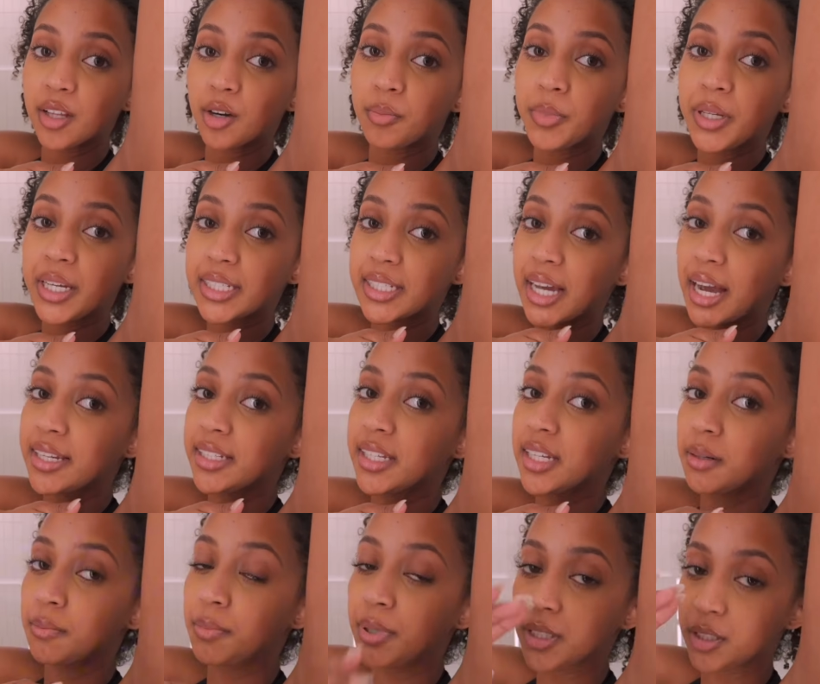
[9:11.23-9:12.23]
though because I
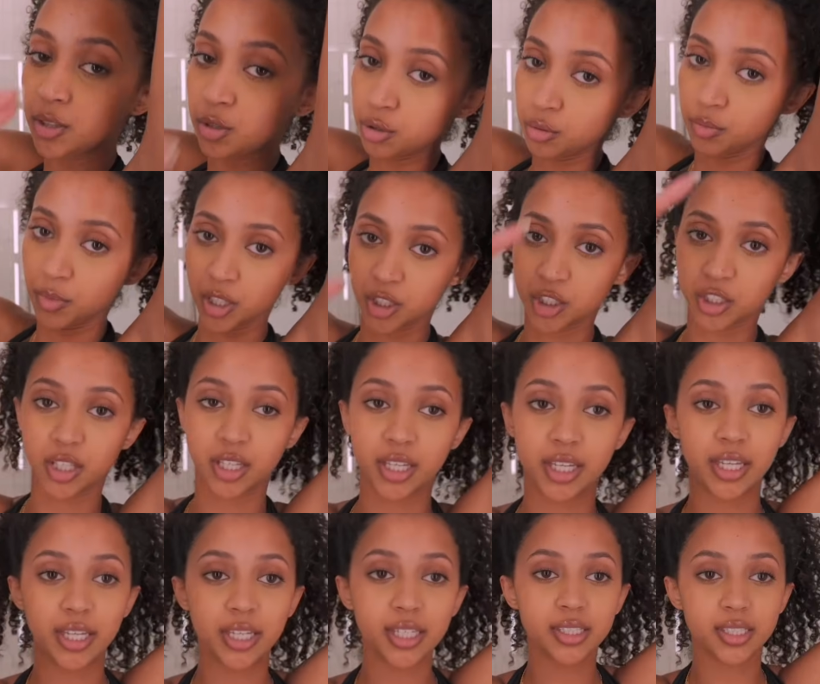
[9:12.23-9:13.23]
didn't put too much. The
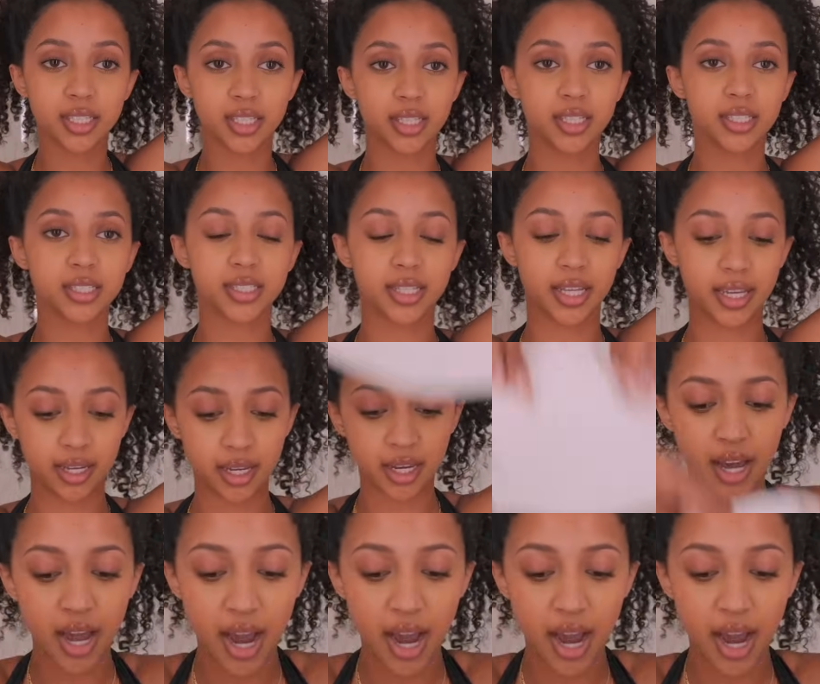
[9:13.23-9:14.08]
key to this, like